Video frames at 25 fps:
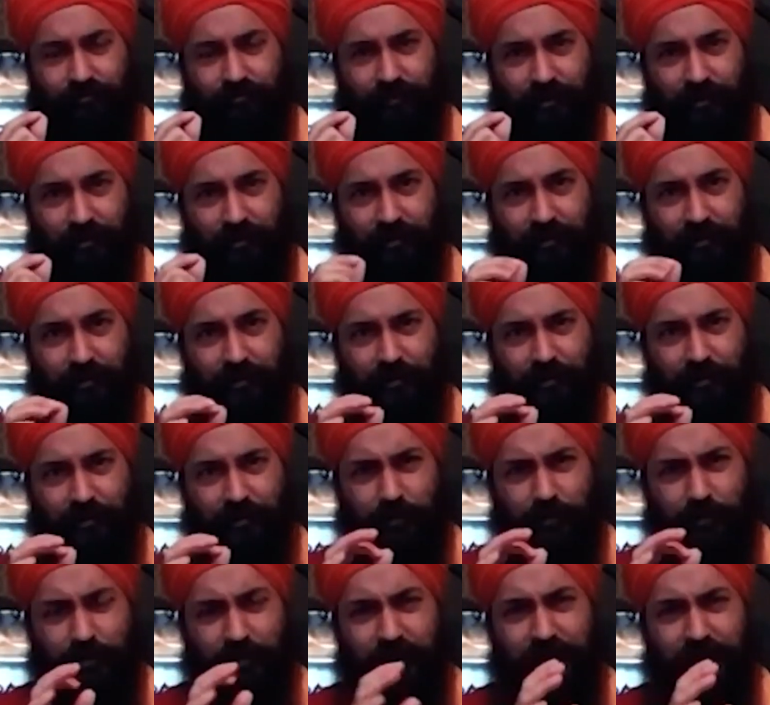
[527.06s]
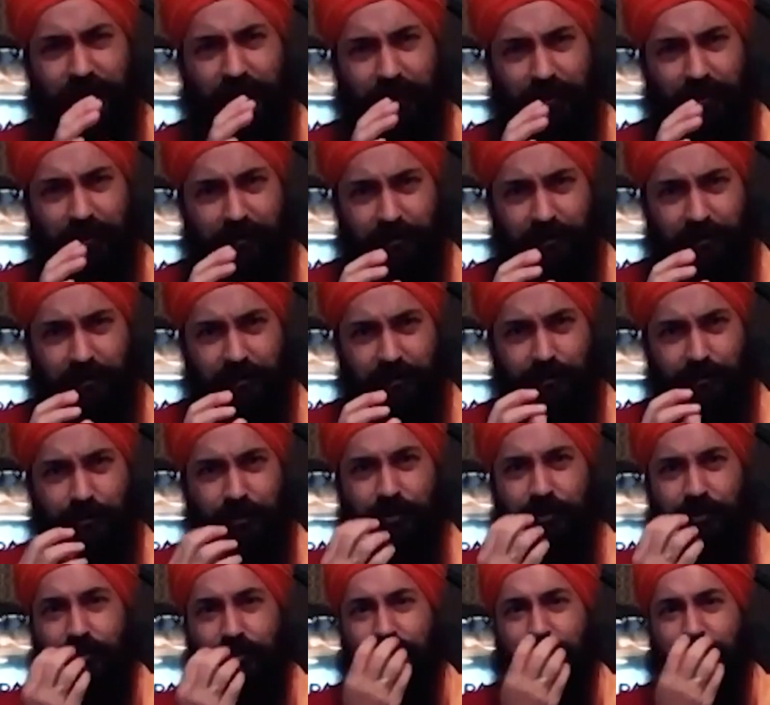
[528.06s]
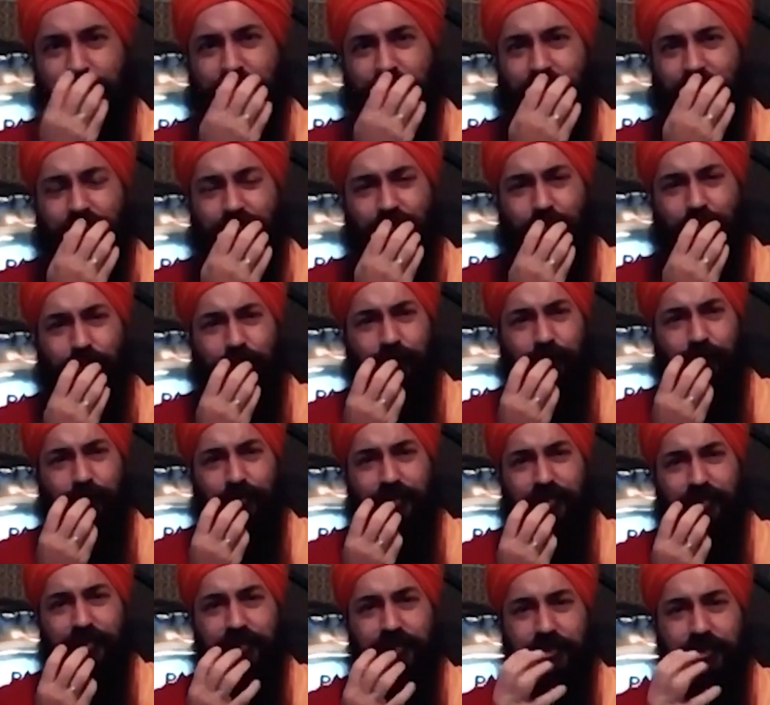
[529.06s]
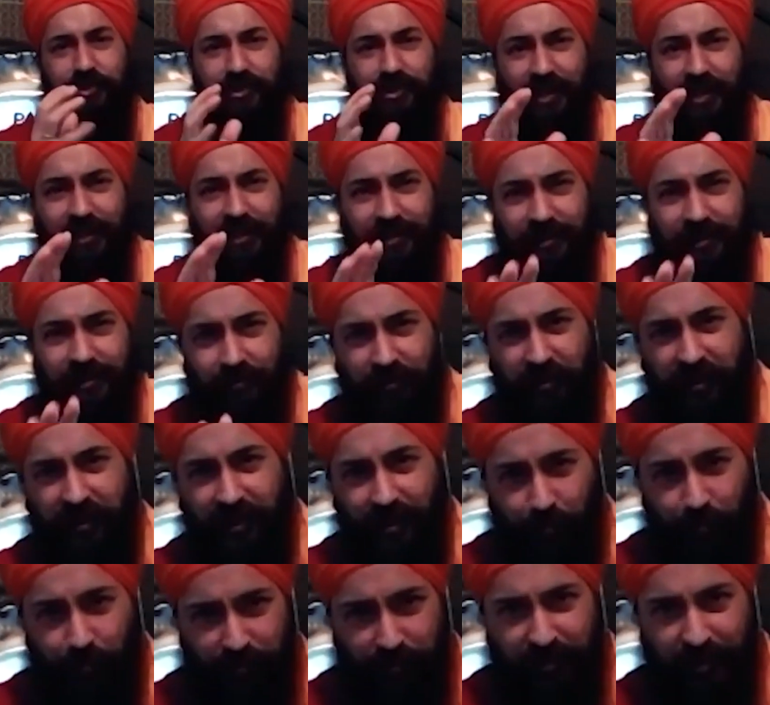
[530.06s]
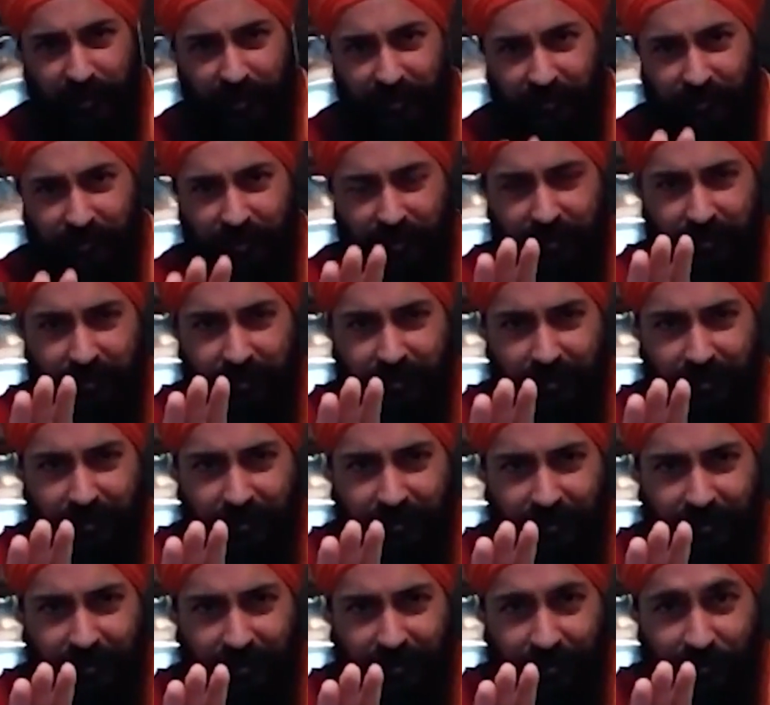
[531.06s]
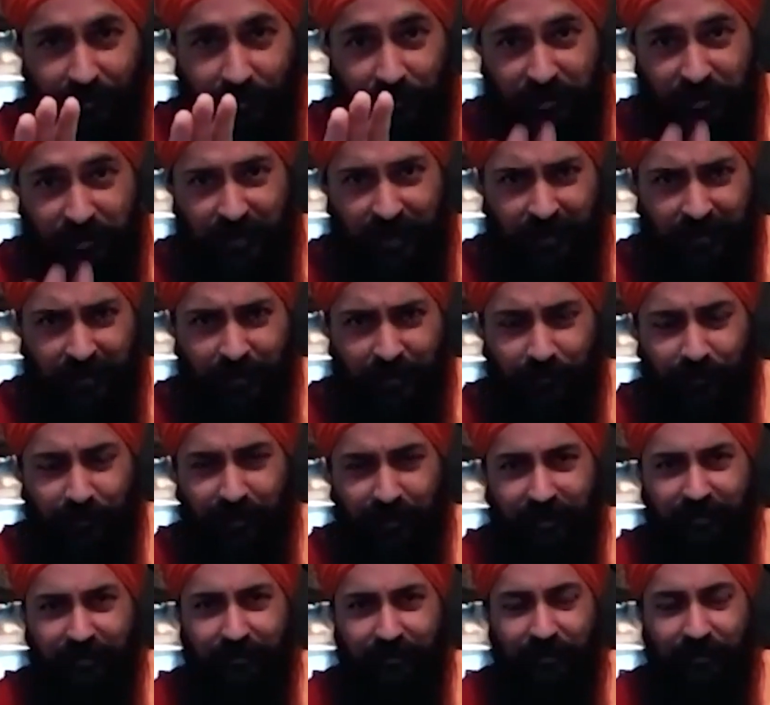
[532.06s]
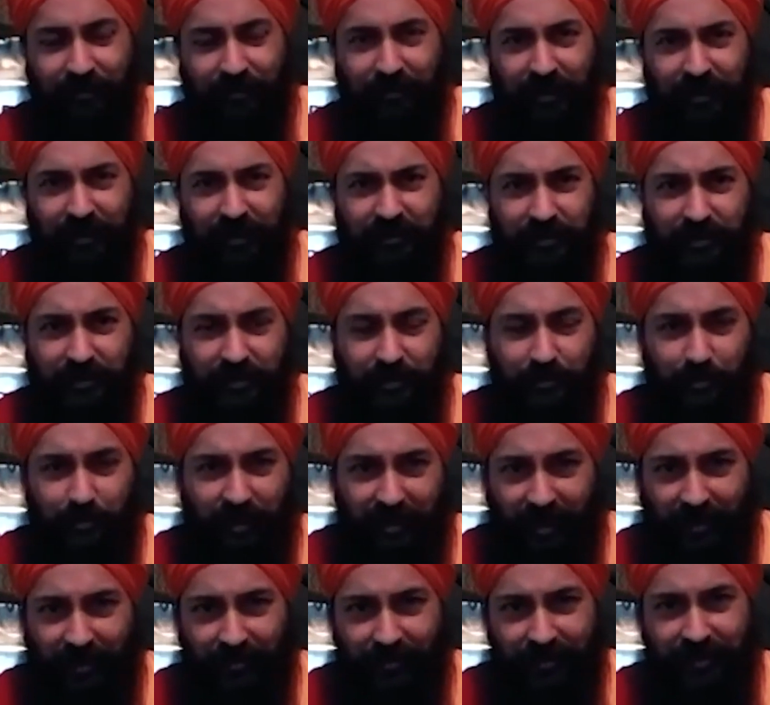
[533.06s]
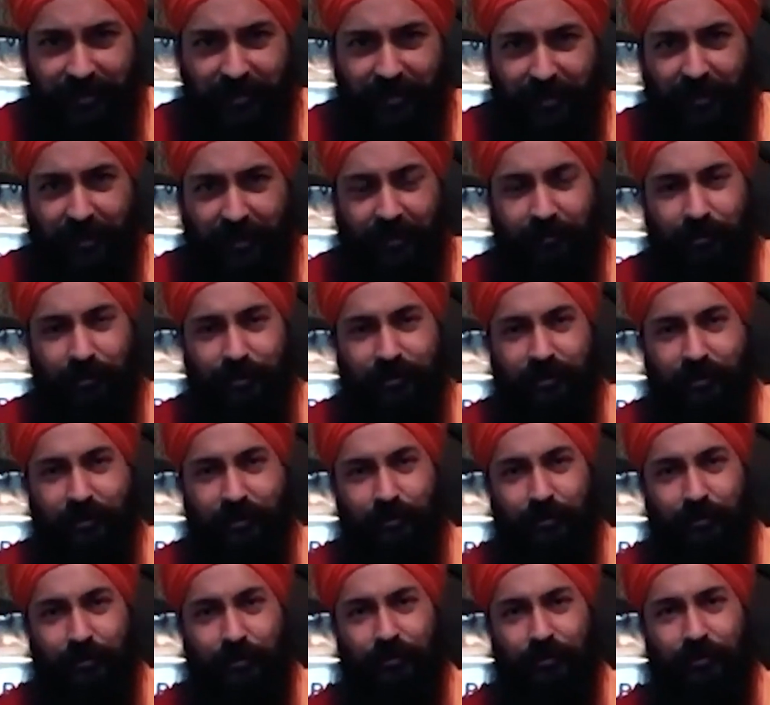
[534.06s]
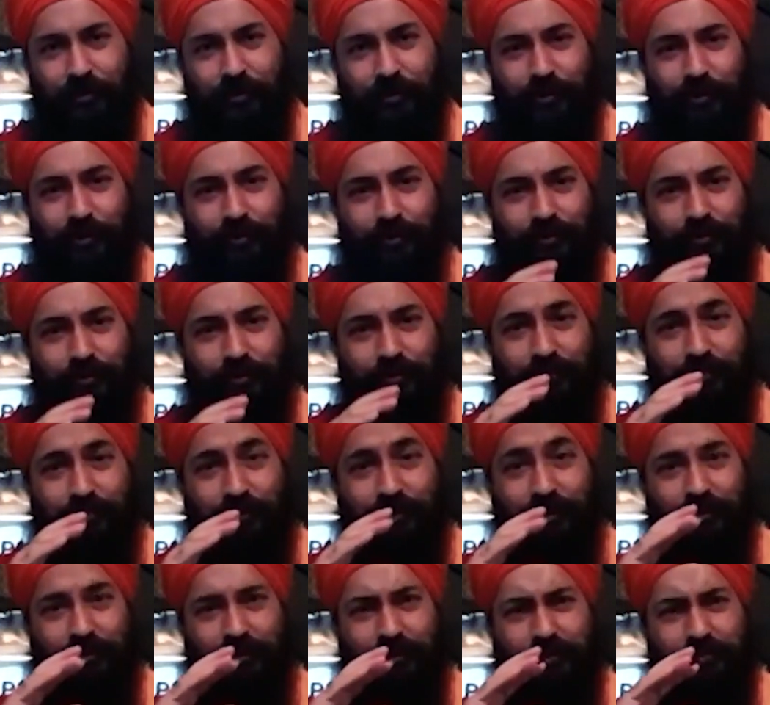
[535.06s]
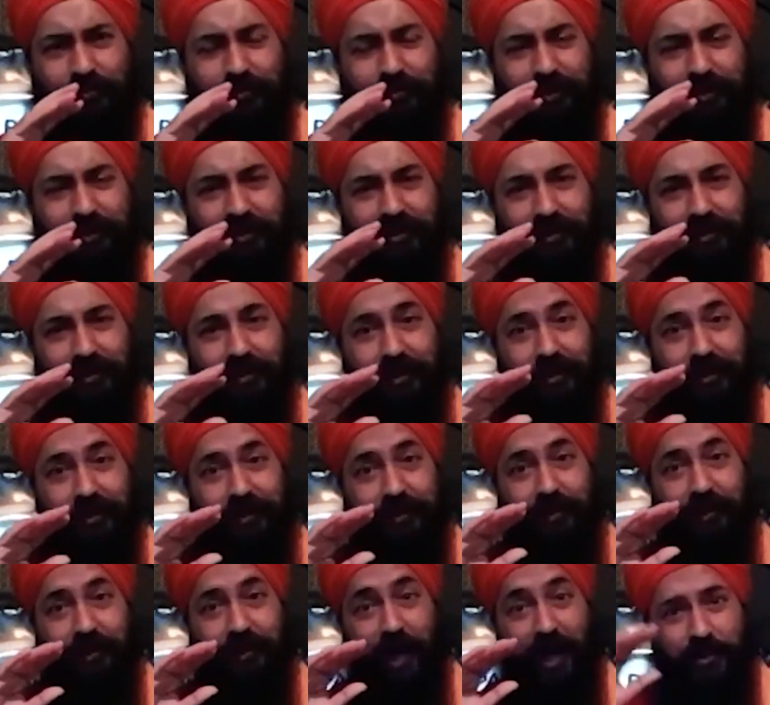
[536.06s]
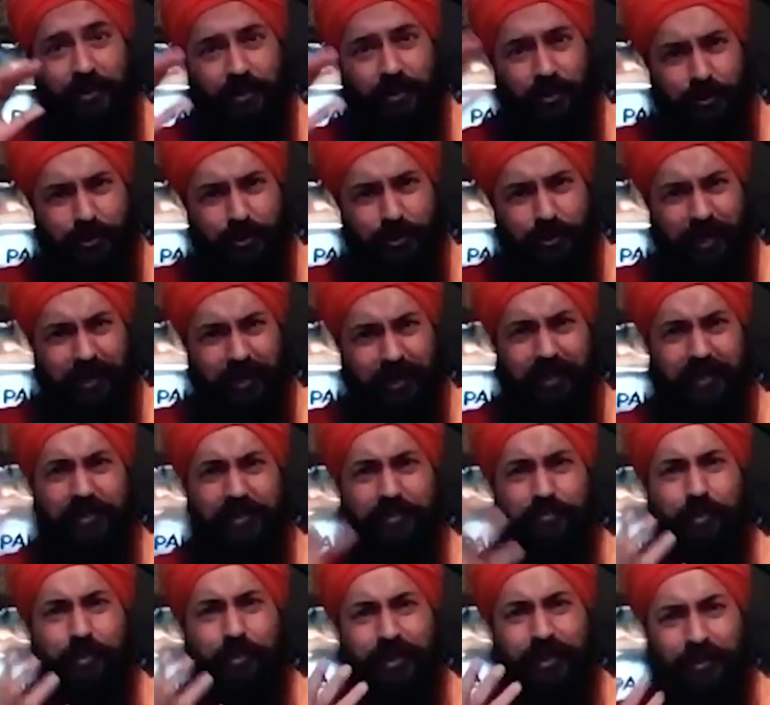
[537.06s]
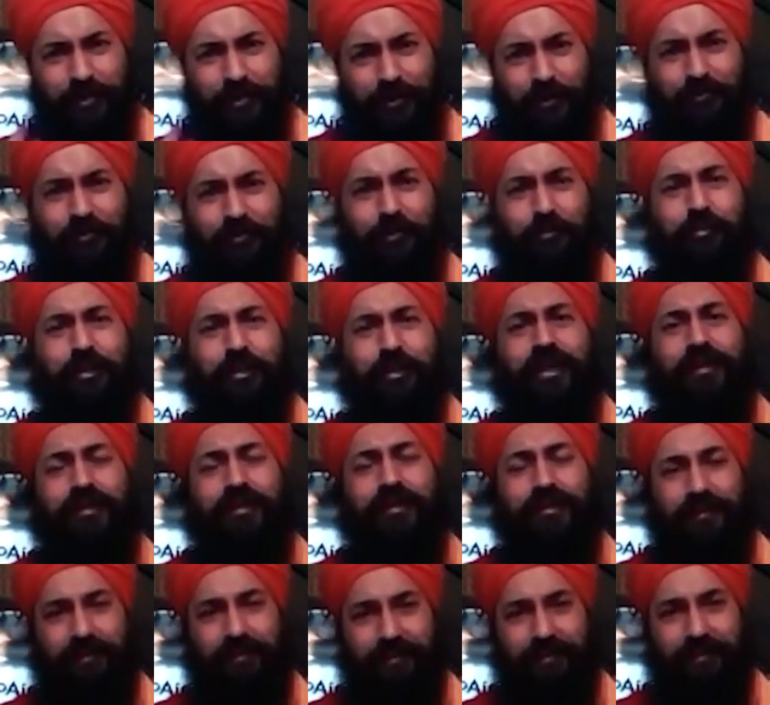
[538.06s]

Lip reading: There's a whole science. Just if you were to just discuss our lips and our tongue, we can spend hours and hours. That whole, the esoteric aspect of your being.